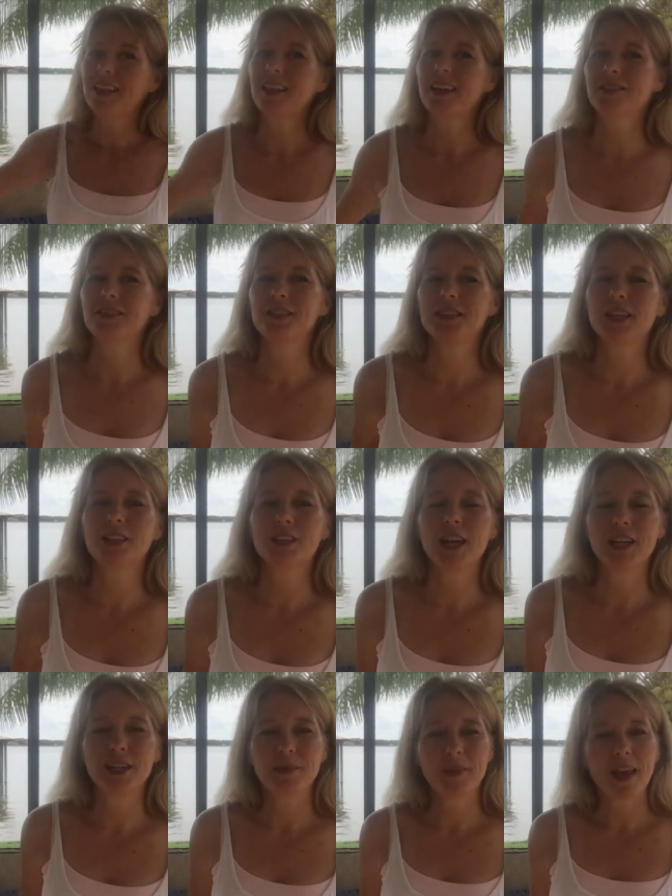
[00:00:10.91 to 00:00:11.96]
lots of
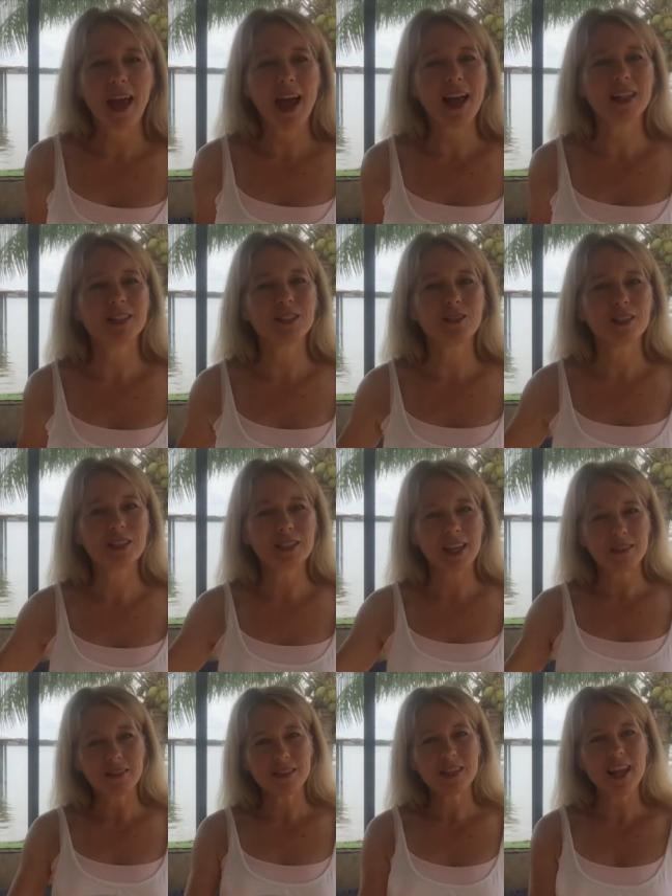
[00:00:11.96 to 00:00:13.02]
sunshine to be had, so let's
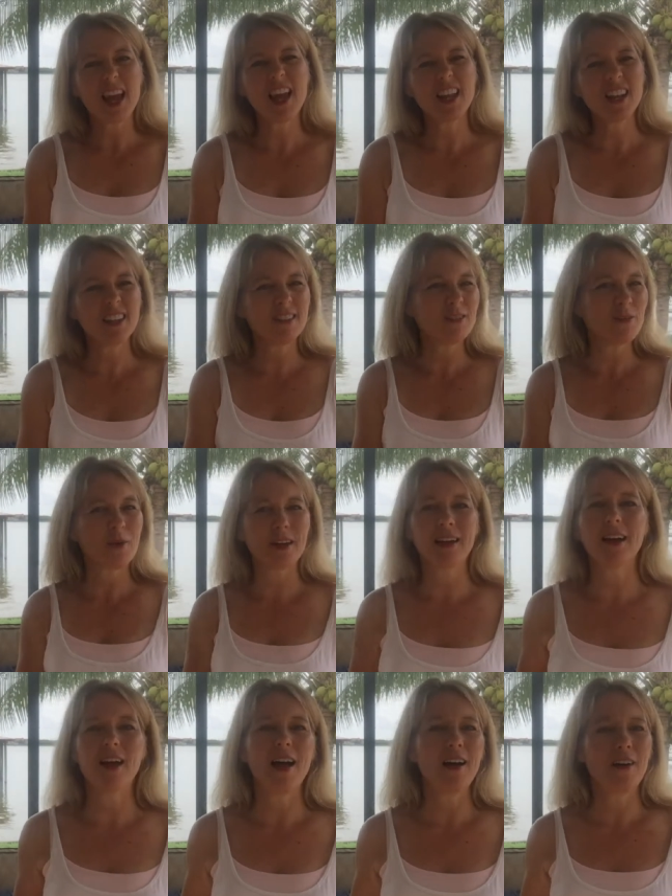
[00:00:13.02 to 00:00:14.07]
give 10 quick
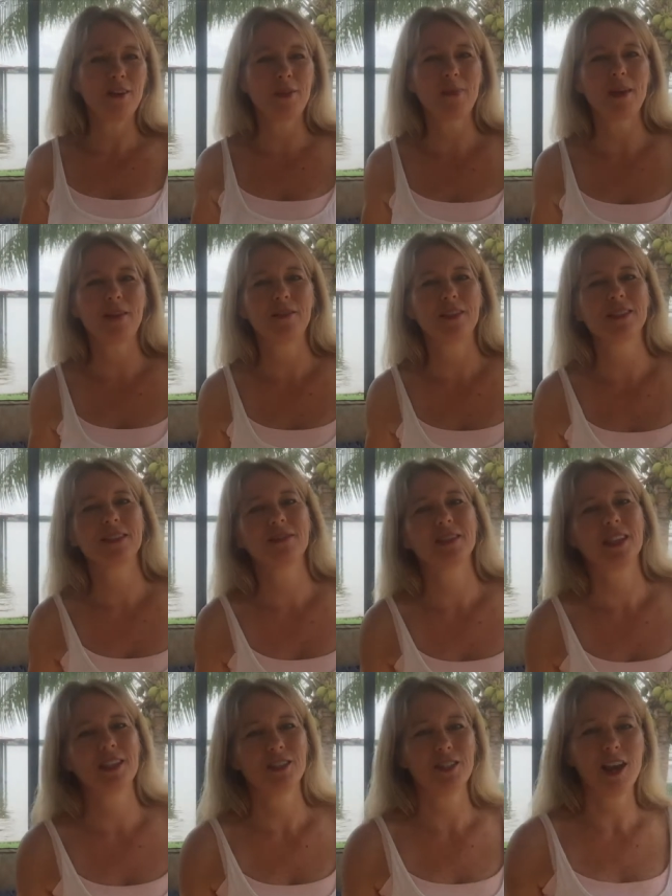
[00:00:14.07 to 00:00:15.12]
health benefits of
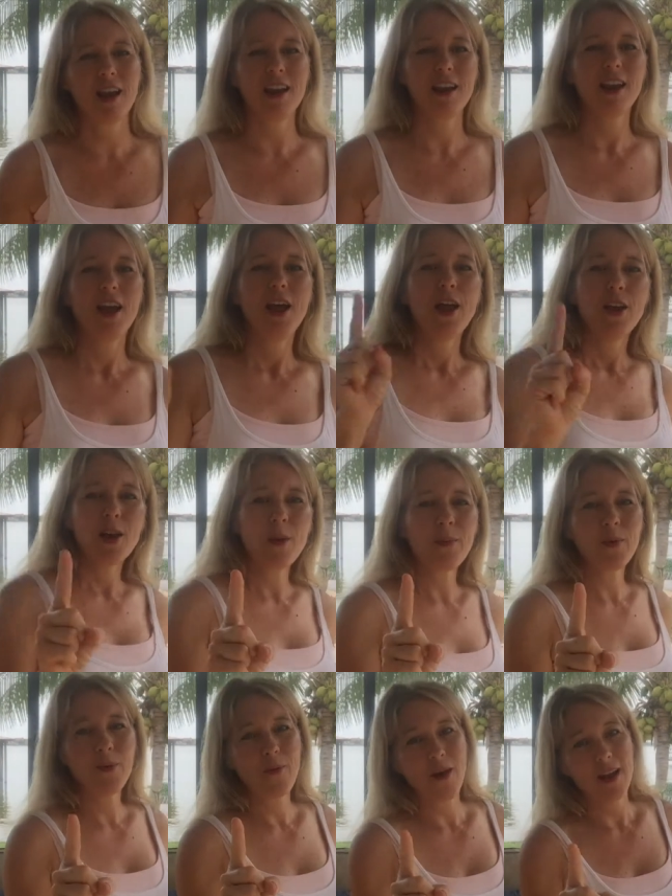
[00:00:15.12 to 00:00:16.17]
sunshine.
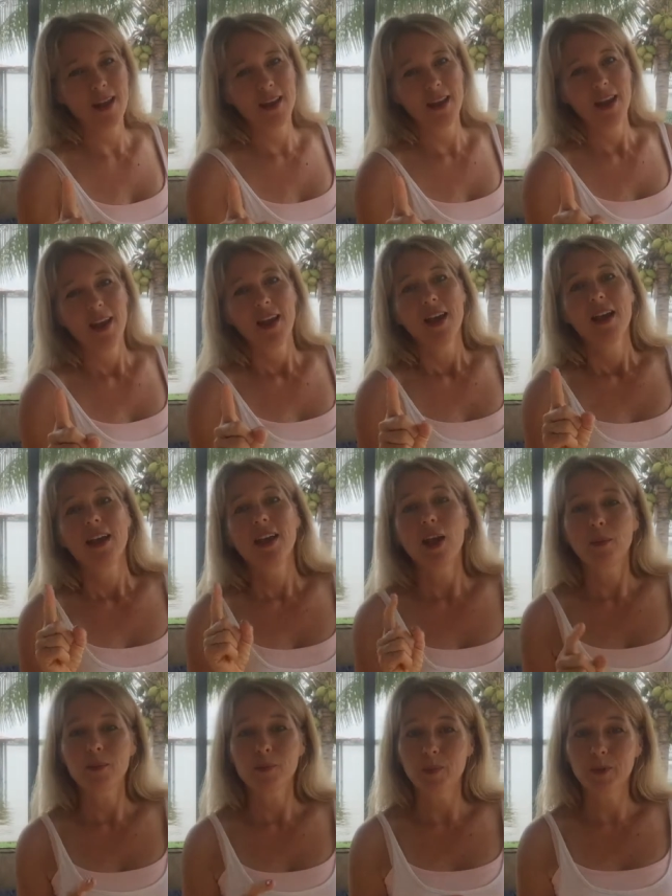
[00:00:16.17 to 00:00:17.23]
Number one, it
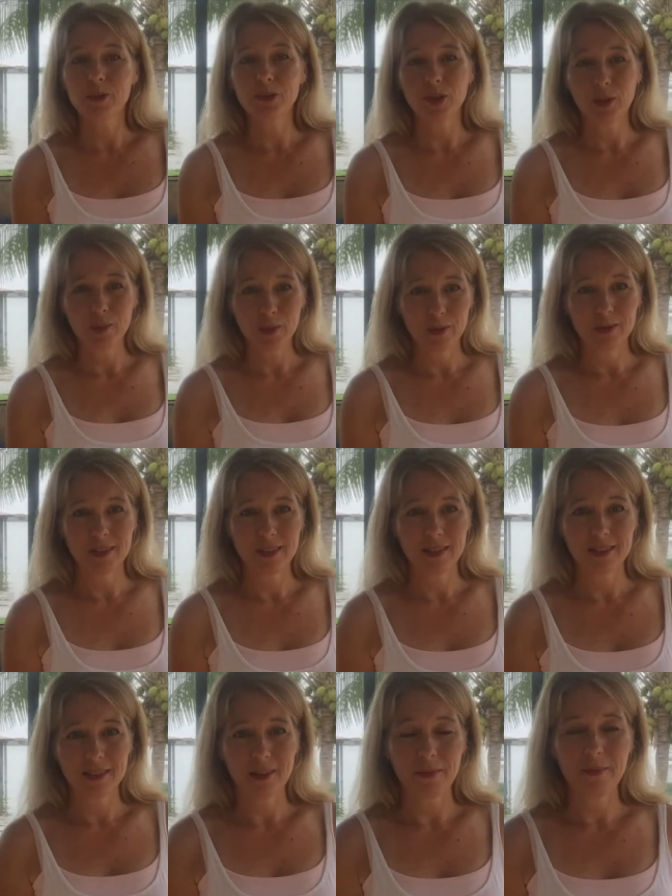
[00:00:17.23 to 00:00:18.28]
helps boost your immune
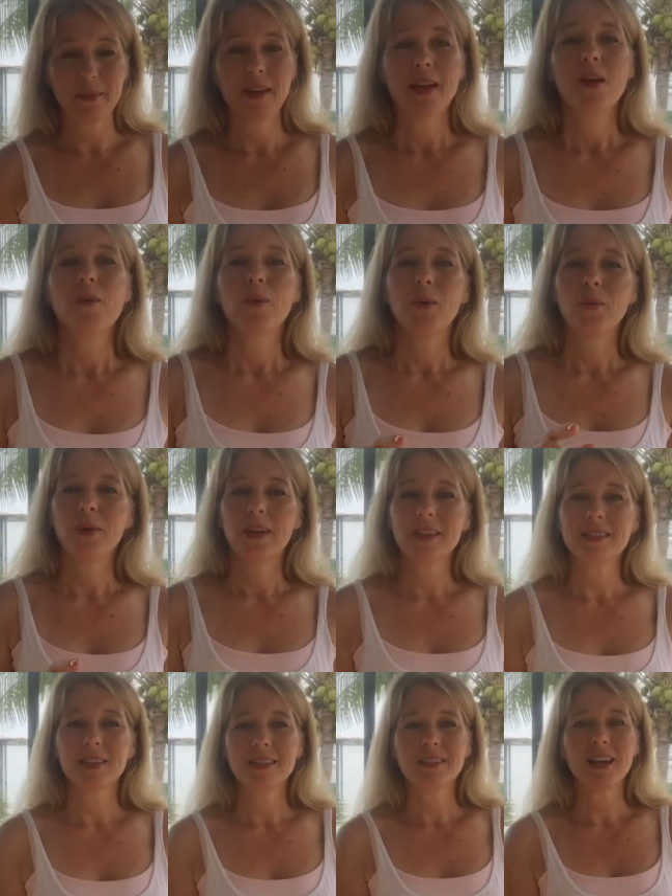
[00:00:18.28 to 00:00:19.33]
system. When we
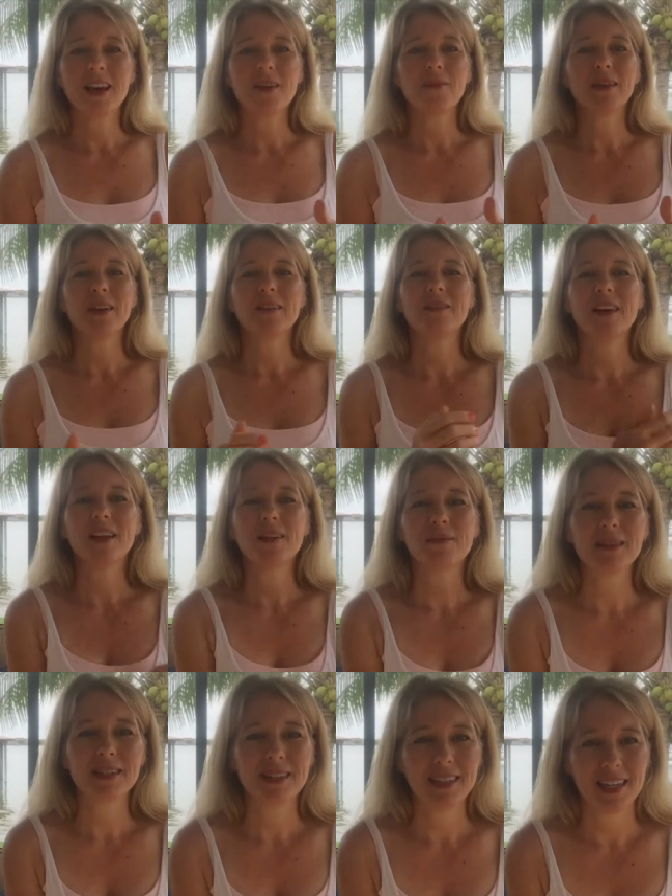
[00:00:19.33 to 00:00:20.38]
get sunshine, we get
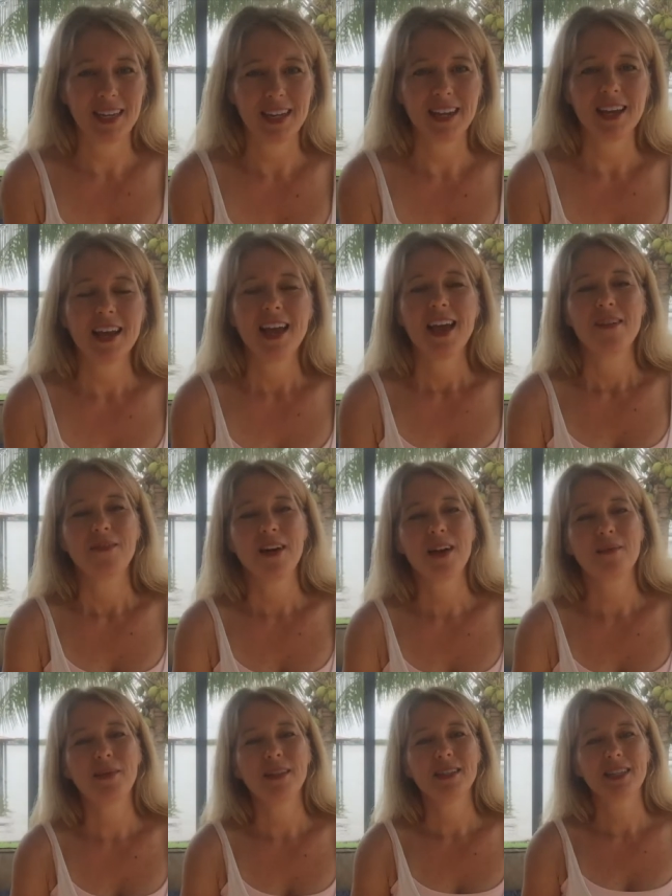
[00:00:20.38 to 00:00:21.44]
vitamin D, and
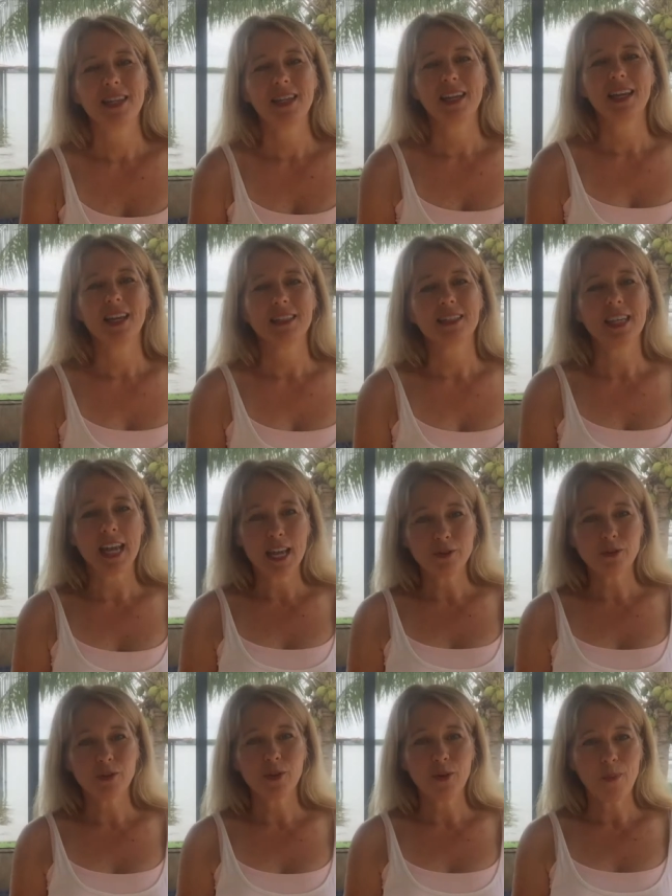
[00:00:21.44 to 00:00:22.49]
vitamin D is an
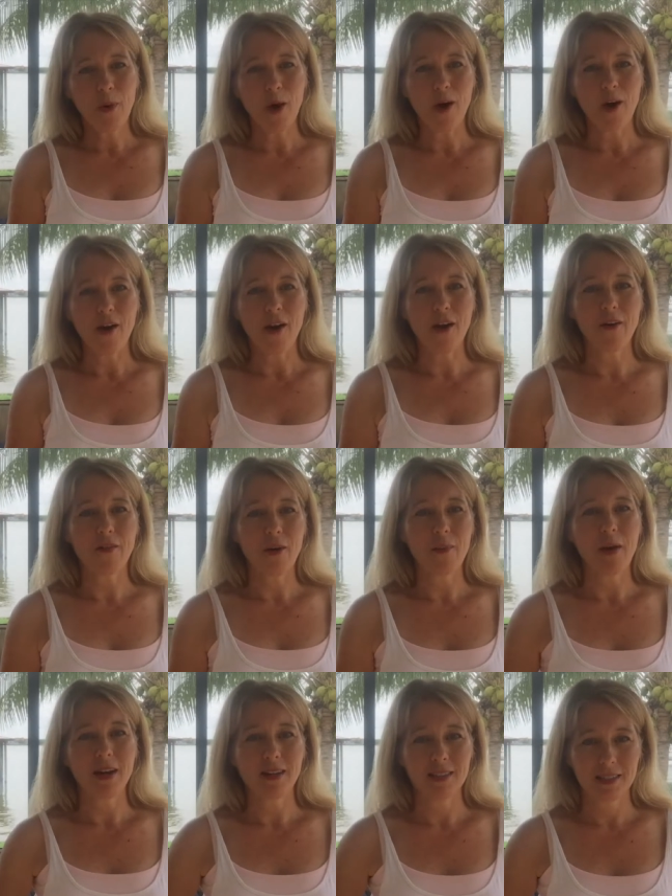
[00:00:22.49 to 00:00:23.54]
integral part of our
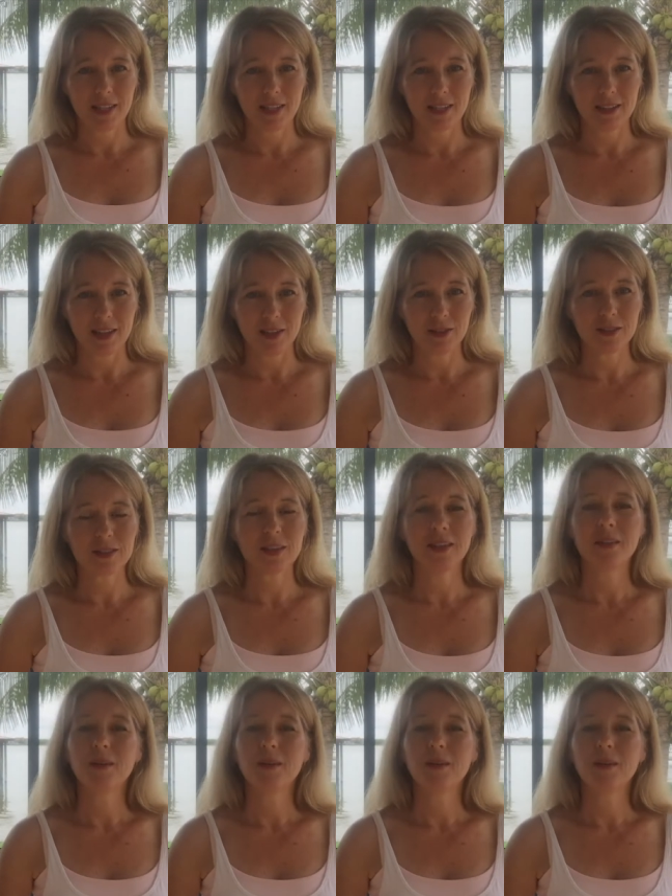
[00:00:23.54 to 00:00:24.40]
body's T cells.